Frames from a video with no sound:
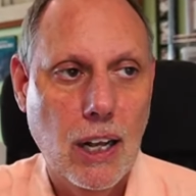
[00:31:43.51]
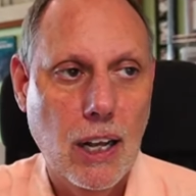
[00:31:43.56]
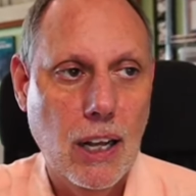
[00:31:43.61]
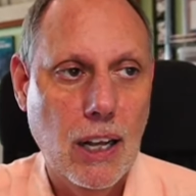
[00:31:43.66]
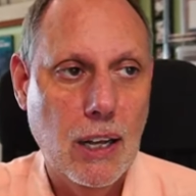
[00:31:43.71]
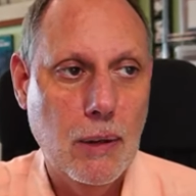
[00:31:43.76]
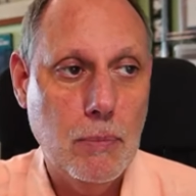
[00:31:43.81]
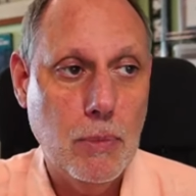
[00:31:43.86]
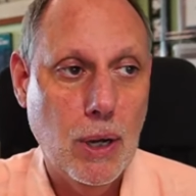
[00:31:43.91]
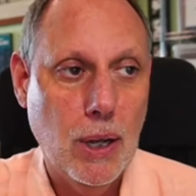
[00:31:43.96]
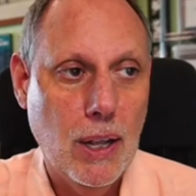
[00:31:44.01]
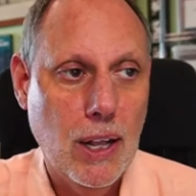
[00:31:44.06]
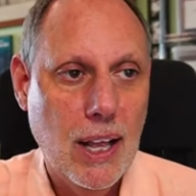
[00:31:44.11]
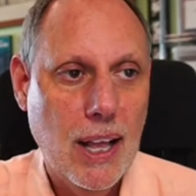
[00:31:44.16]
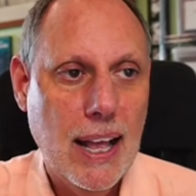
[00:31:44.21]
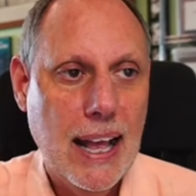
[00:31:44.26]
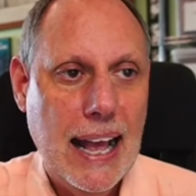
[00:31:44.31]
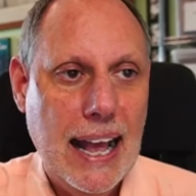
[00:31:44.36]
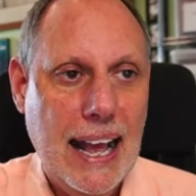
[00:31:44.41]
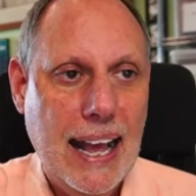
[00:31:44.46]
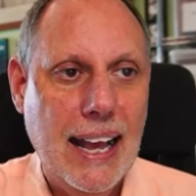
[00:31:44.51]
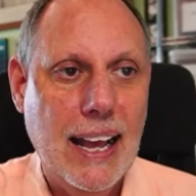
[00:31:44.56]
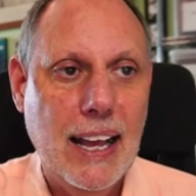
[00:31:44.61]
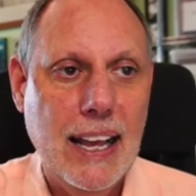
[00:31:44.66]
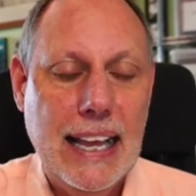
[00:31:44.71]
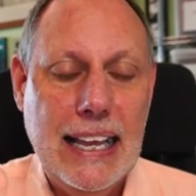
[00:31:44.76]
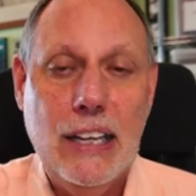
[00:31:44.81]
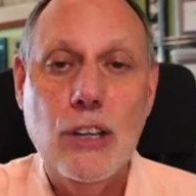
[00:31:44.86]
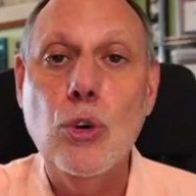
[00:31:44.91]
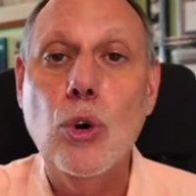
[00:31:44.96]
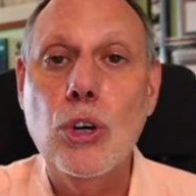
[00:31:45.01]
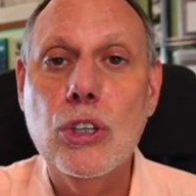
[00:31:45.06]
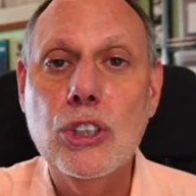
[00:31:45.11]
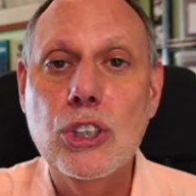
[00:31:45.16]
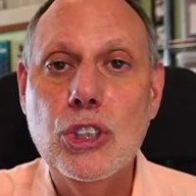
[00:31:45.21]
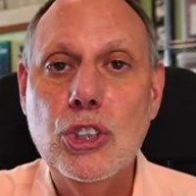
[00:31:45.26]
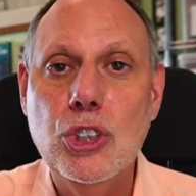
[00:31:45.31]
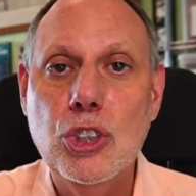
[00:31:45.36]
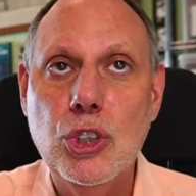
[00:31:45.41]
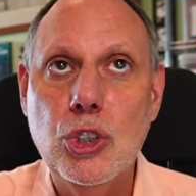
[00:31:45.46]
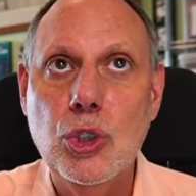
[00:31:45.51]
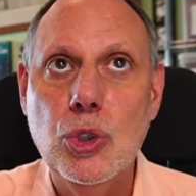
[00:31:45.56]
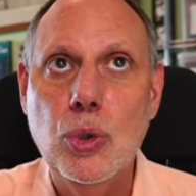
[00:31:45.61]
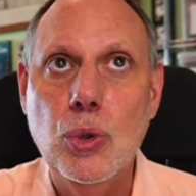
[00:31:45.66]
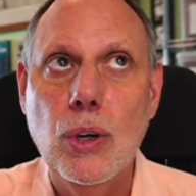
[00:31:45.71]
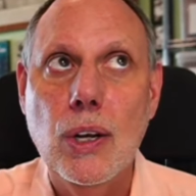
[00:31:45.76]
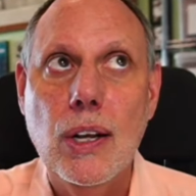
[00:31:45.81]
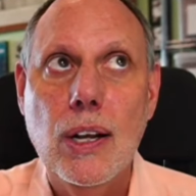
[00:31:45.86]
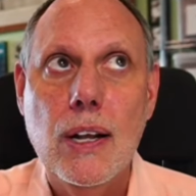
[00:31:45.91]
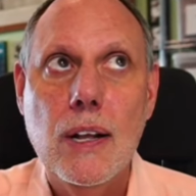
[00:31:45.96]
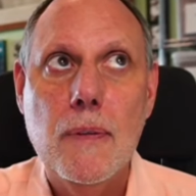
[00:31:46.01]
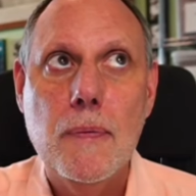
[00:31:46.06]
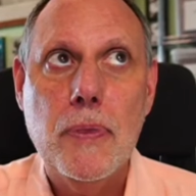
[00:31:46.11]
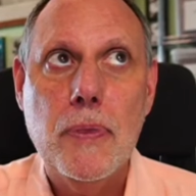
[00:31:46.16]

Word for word: um, in order to